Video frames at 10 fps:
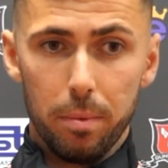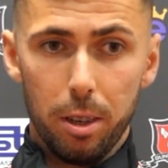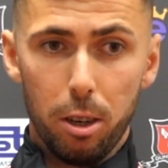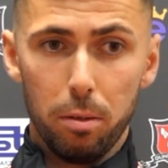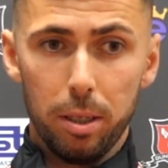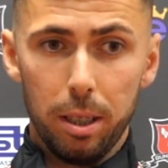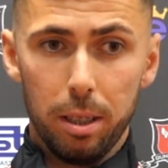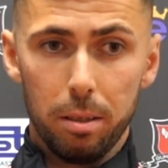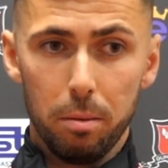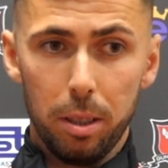hopefully
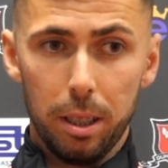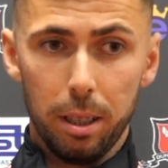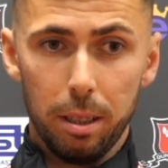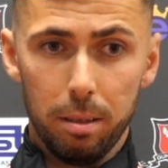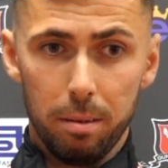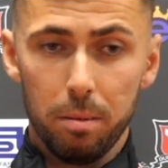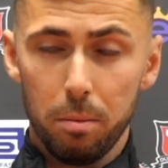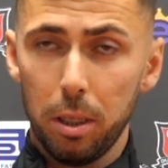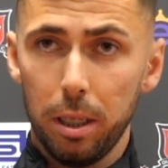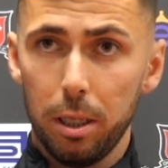we can
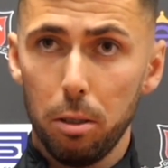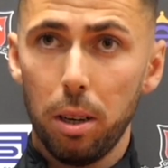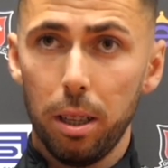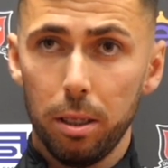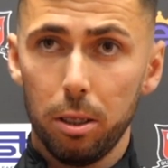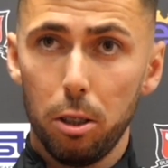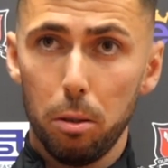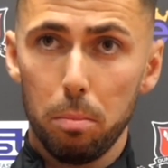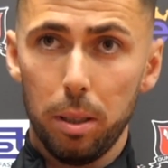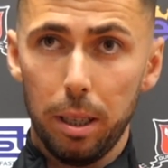do well in the
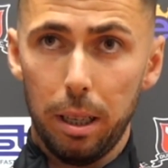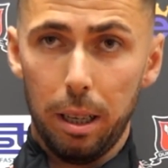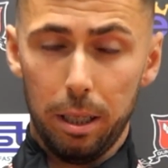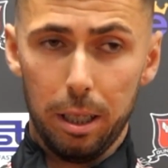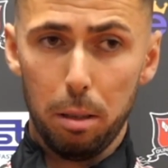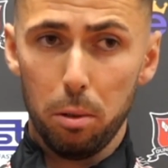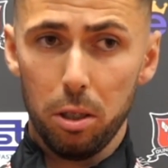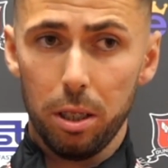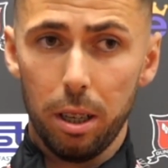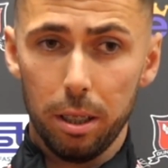Cup and keep
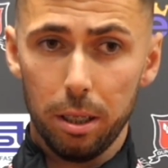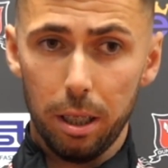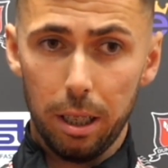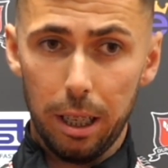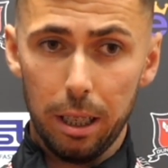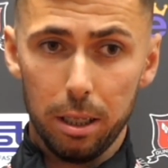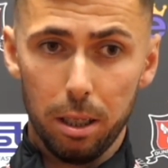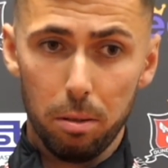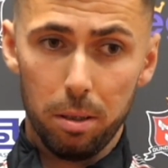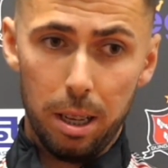pushing on in the league.
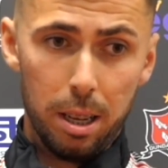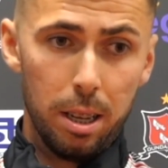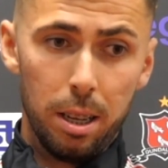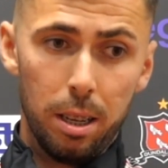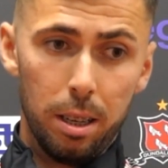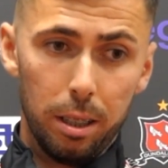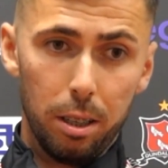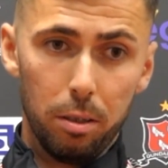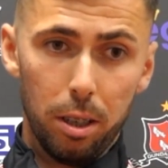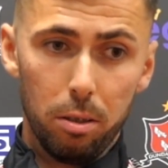So, like,
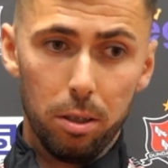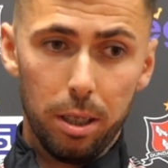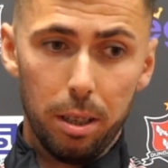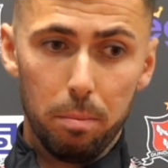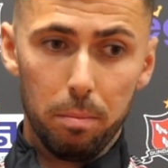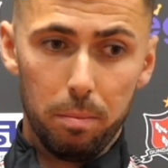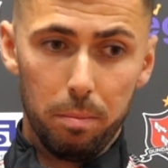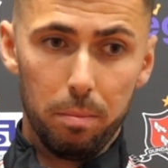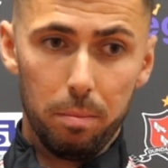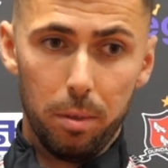who knows,
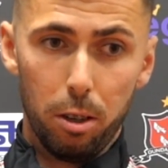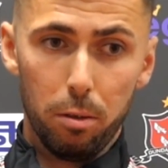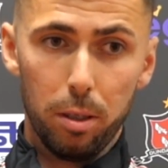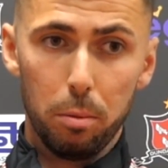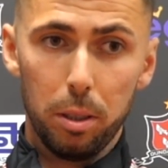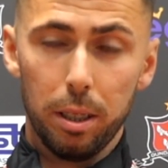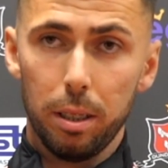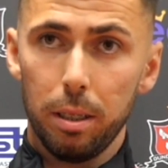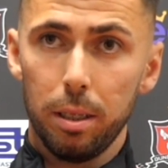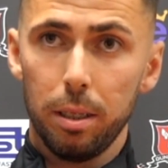hopefully we
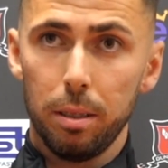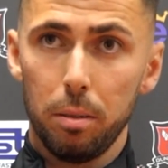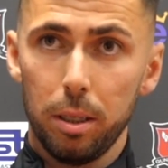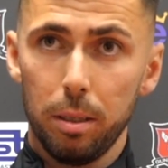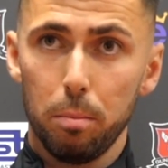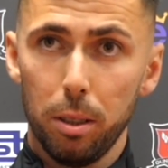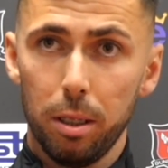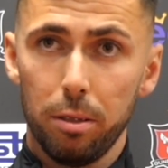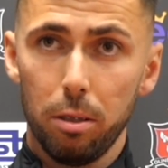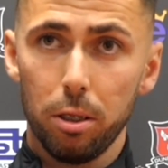can bring
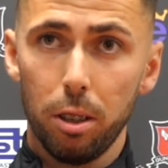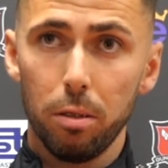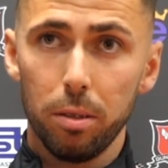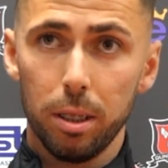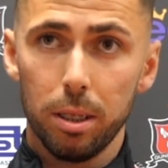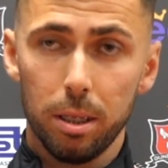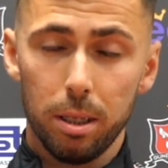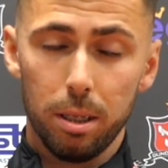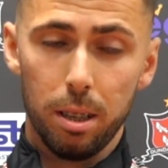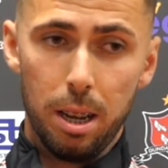a few
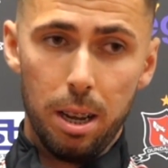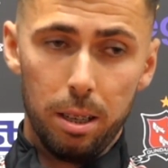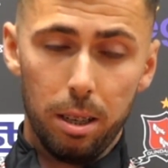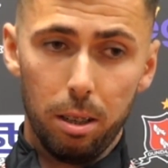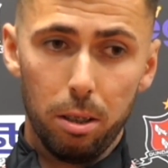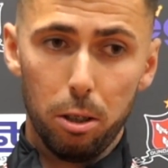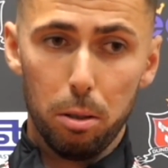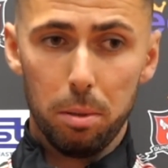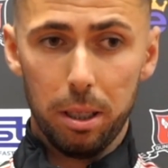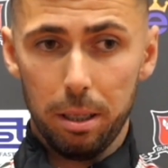trophies to the
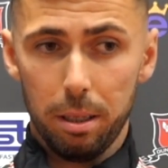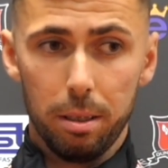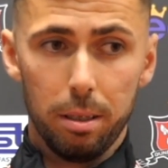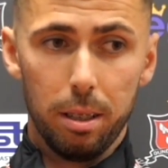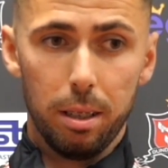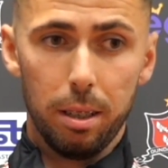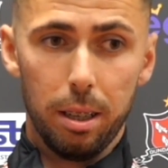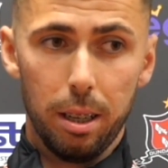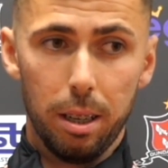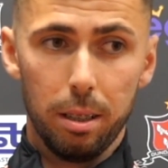club
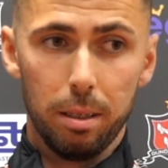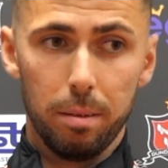and